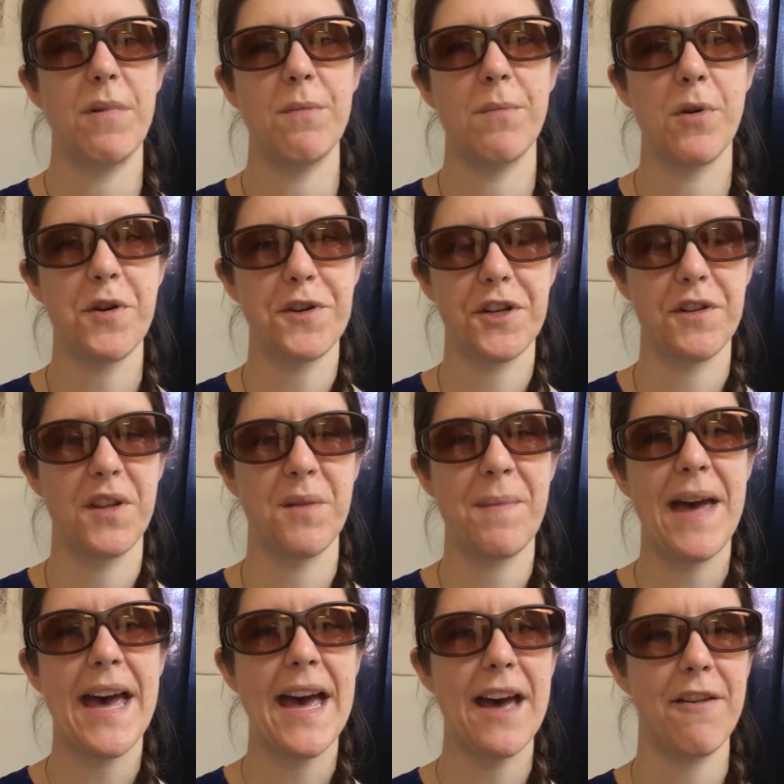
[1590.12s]
But most of
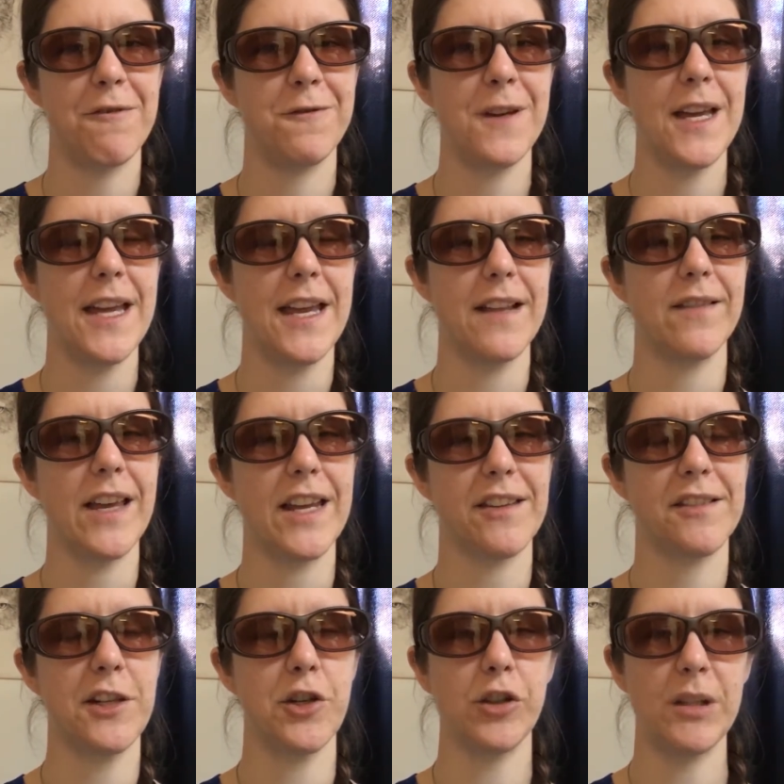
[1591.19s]
them have a
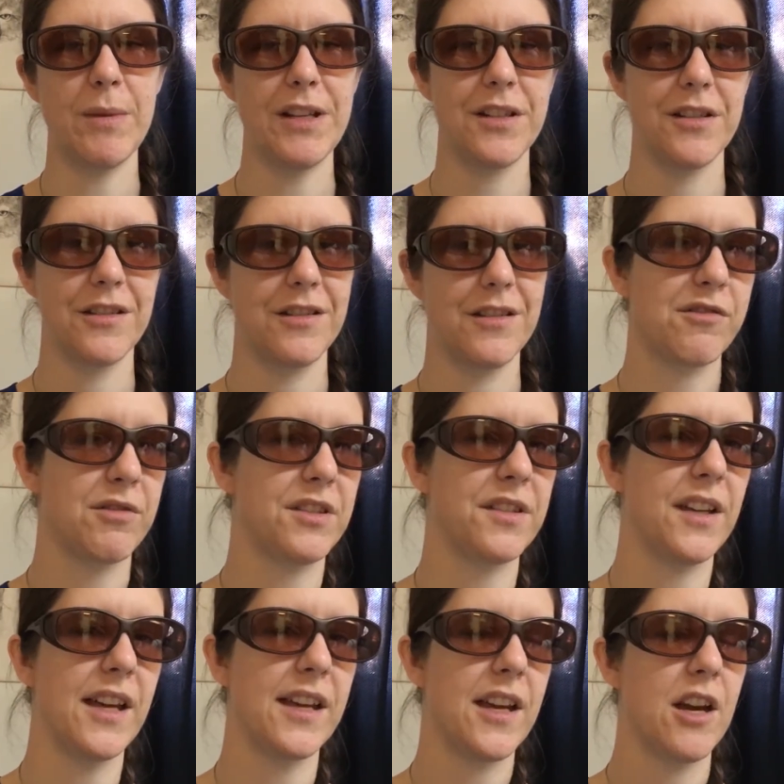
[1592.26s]
like stitch limit. So
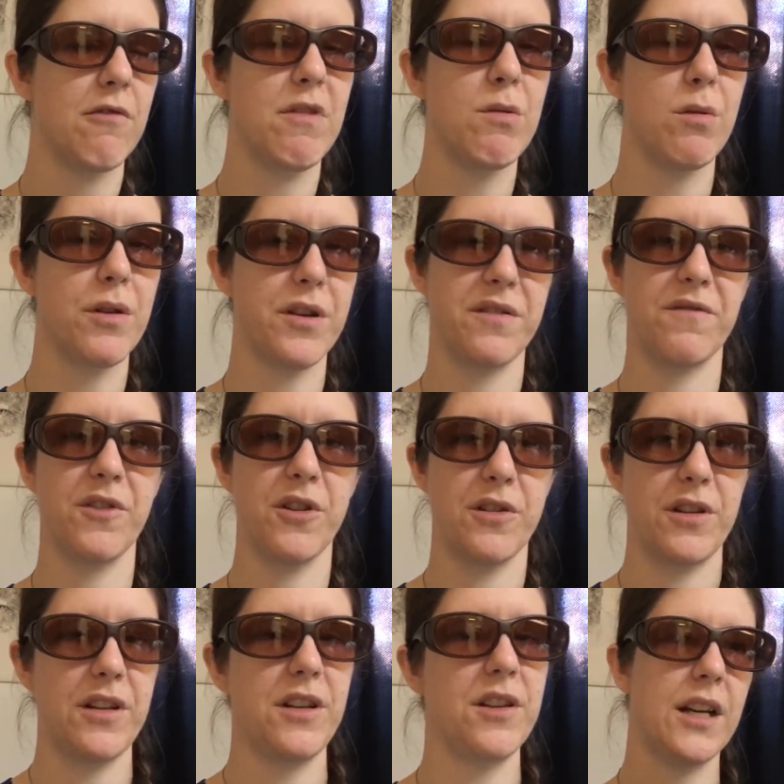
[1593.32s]
it's like, we will
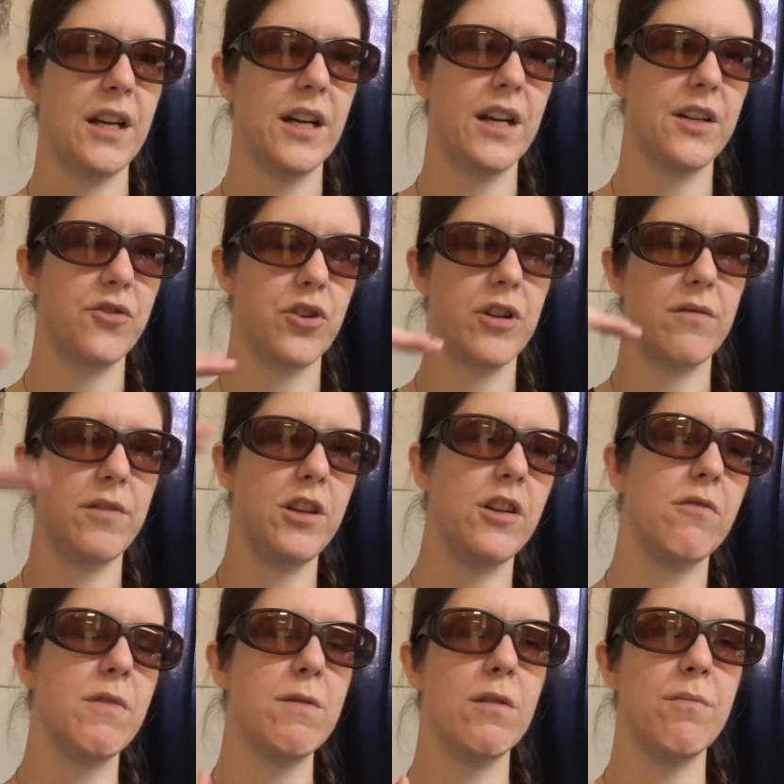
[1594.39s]
convert on 100, you
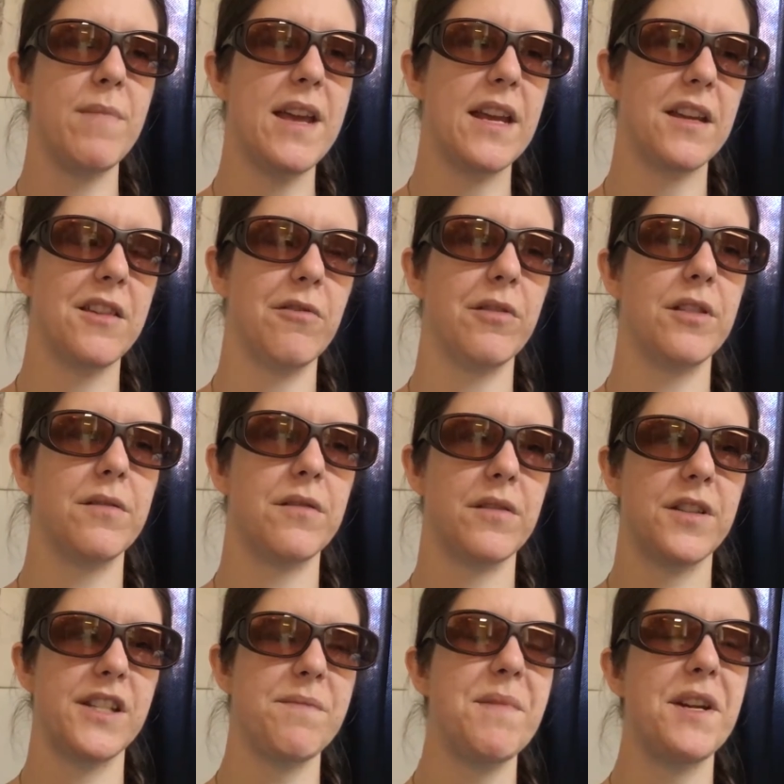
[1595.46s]
know, we will make, you
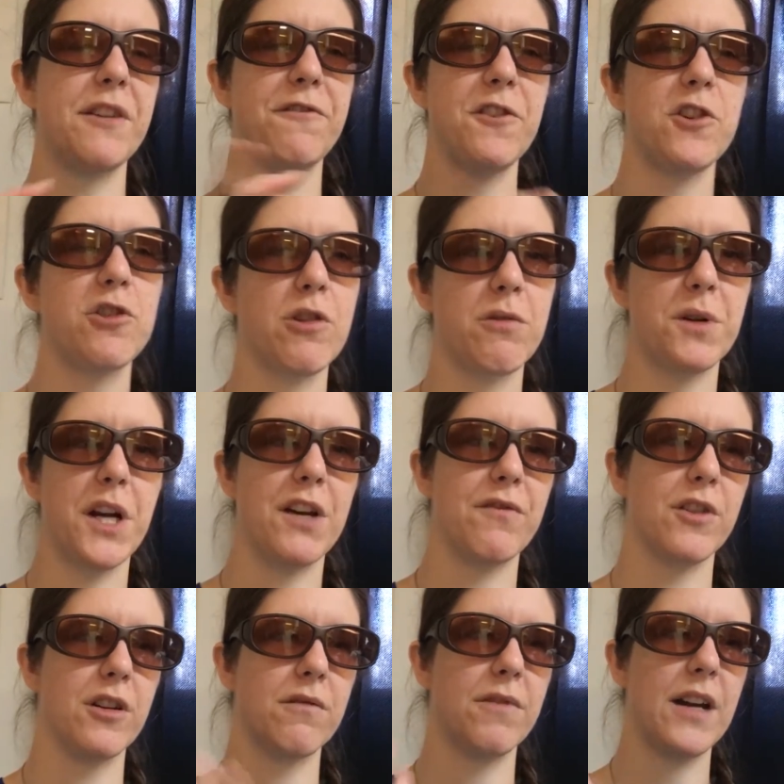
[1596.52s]
can submit a photo or
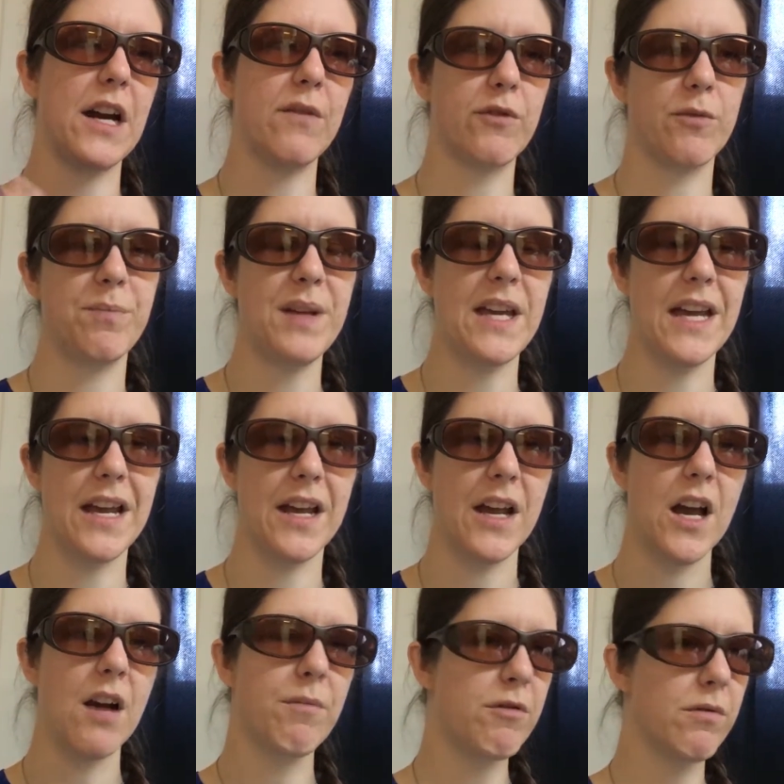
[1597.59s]
whatever, however big,
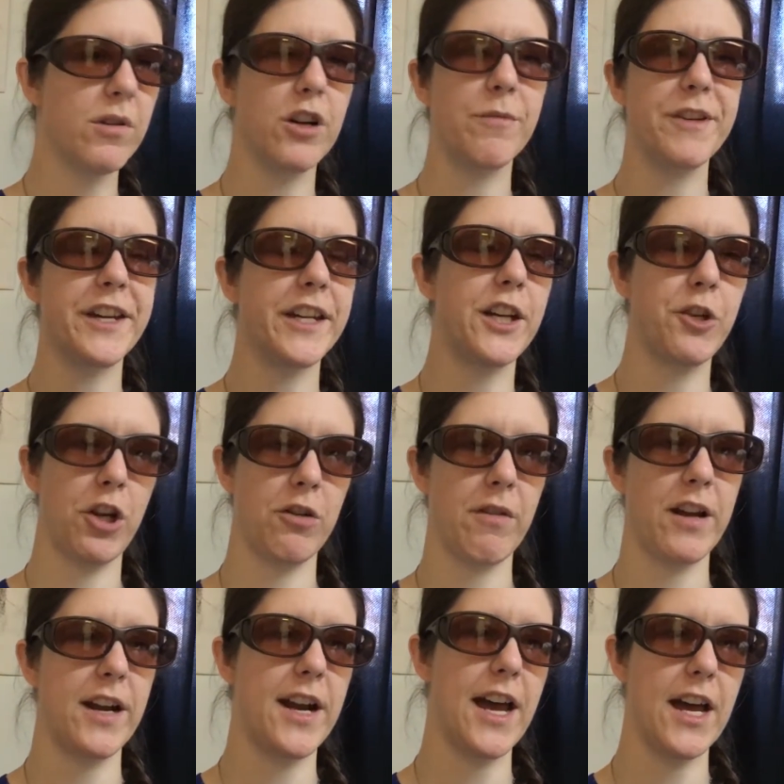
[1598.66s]
but we're only going to
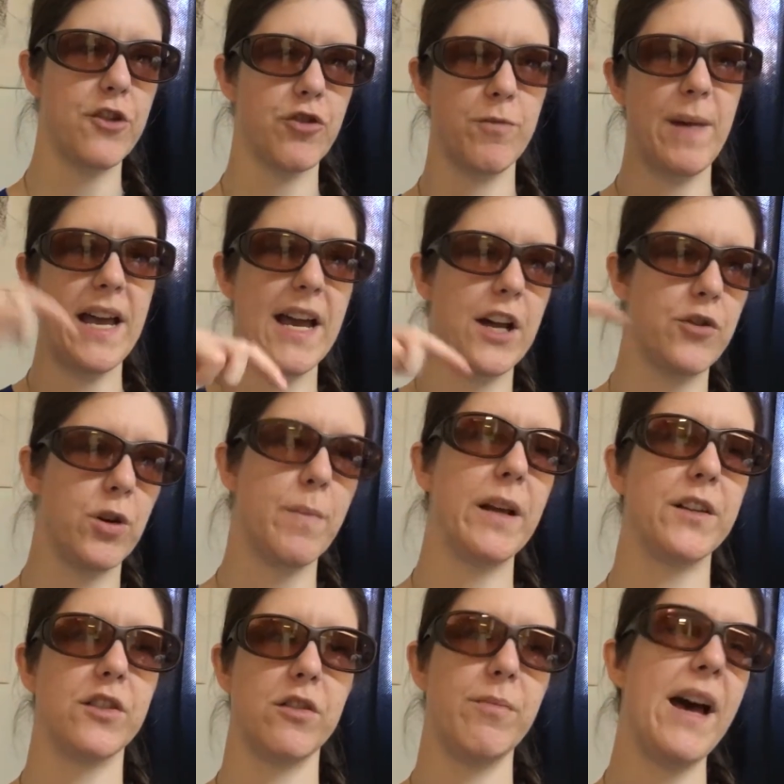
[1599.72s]
generate an 100 by 100
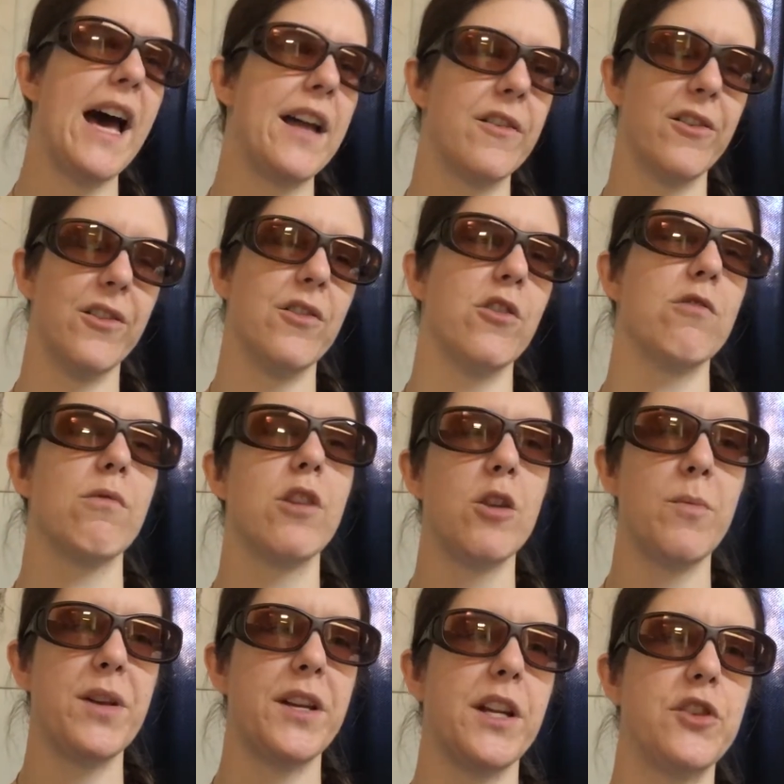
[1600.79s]
pixel pattern, or we're
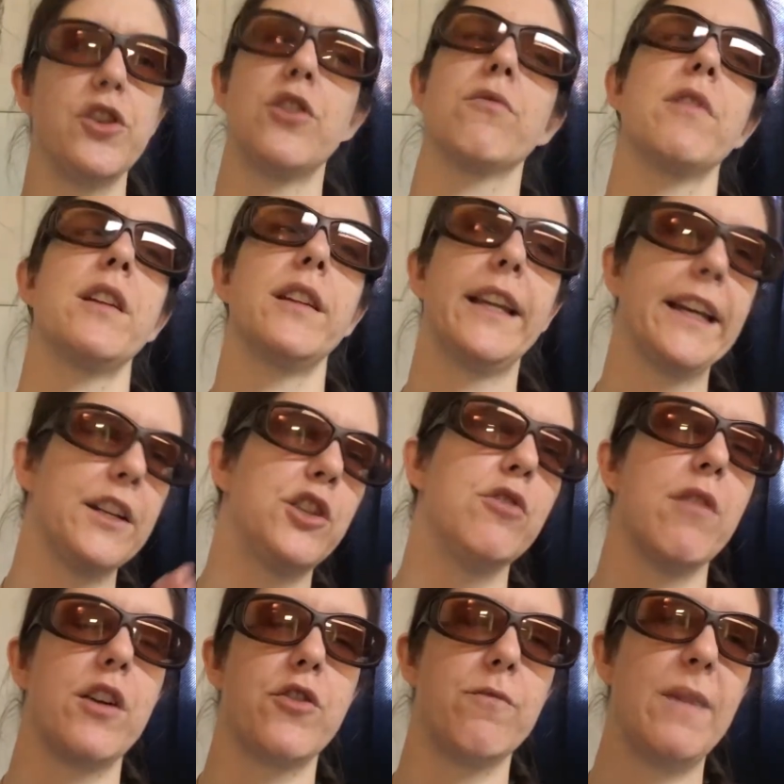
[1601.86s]
only going to generate like a
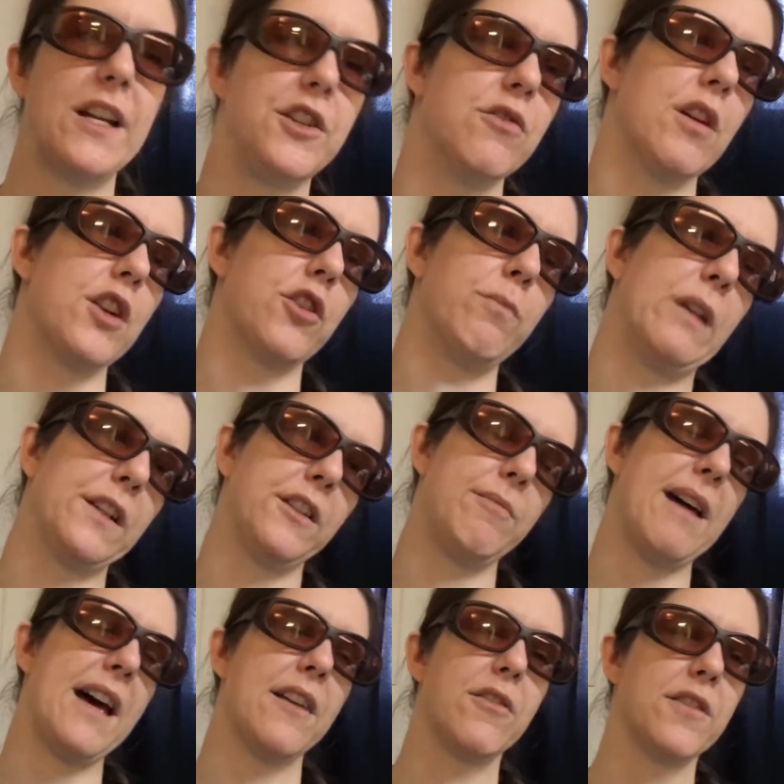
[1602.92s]
200 by 200 pixel
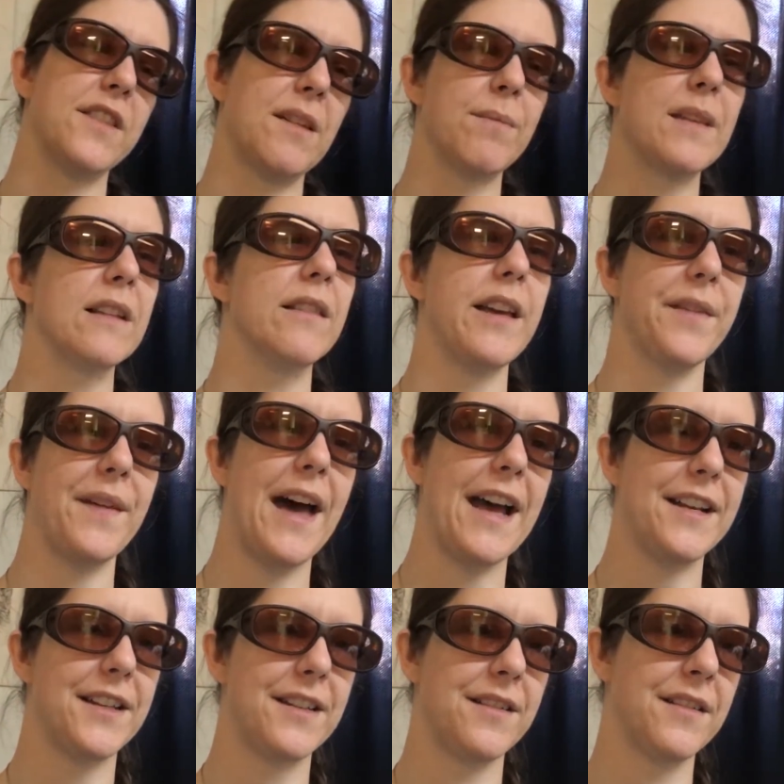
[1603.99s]
pattern, something like
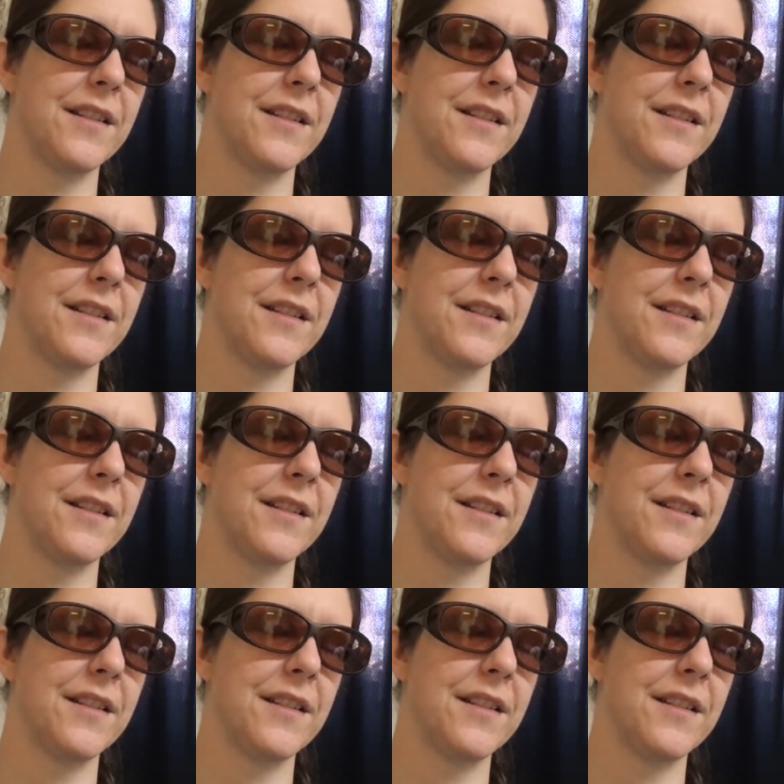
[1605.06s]
that.